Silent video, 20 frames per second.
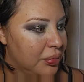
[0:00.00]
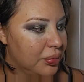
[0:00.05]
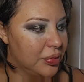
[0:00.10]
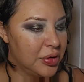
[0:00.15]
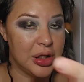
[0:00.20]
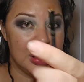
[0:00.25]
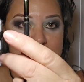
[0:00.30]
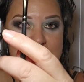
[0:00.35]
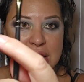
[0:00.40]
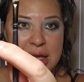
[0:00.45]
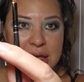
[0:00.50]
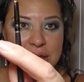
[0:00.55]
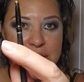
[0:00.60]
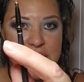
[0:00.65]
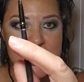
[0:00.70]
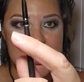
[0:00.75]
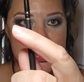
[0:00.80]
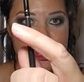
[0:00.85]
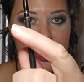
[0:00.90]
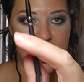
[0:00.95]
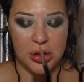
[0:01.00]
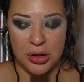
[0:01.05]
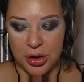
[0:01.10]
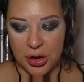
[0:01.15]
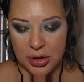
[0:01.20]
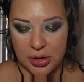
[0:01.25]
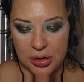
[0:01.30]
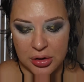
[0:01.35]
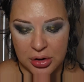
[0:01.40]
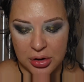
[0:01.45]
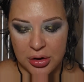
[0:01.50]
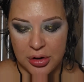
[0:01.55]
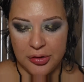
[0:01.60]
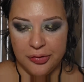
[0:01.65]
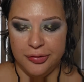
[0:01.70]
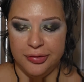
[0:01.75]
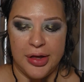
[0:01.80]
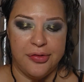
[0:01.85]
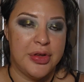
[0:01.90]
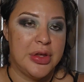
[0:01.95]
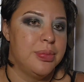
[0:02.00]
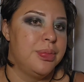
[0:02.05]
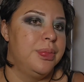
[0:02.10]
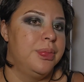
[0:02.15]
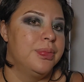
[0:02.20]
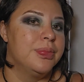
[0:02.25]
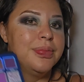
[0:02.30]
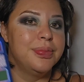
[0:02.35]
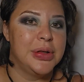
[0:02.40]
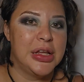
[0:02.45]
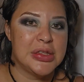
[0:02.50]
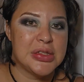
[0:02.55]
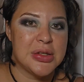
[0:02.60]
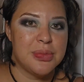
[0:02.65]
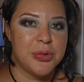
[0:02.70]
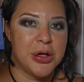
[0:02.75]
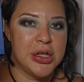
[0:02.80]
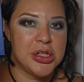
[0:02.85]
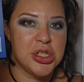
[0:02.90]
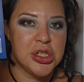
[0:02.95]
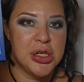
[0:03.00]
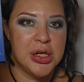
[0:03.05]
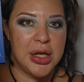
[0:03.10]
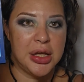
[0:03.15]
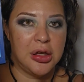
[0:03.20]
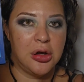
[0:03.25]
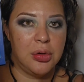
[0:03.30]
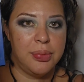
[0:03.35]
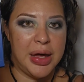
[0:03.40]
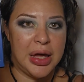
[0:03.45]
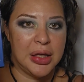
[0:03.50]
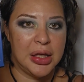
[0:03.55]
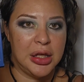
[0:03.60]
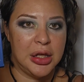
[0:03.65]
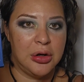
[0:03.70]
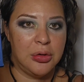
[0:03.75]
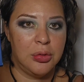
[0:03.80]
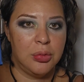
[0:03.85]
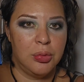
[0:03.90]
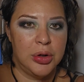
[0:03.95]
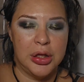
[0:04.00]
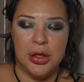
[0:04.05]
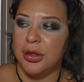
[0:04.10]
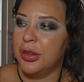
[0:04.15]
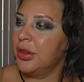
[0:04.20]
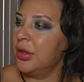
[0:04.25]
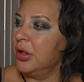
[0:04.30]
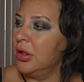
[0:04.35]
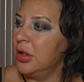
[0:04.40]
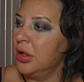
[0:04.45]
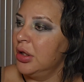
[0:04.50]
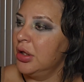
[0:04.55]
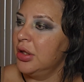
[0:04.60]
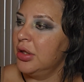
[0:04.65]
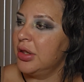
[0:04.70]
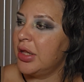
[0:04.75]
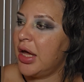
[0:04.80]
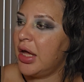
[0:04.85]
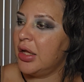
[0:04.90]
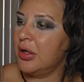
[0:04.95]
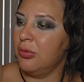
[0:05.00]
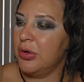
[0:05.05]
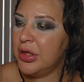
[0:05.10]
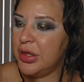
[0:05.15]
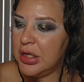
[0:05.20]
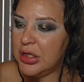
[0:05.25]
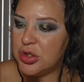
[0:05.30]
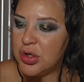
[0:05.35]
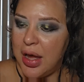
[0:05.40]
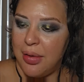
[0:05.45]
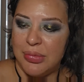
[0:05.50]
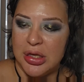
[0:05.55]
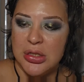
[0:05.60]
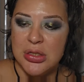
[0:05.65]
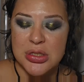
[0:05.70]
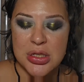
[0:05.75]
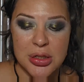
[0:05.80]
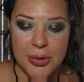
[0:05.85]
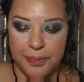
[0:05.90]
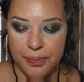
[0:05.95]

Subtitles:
gonna take this smaller fluffy blending brush and go back in with that with Entrapment.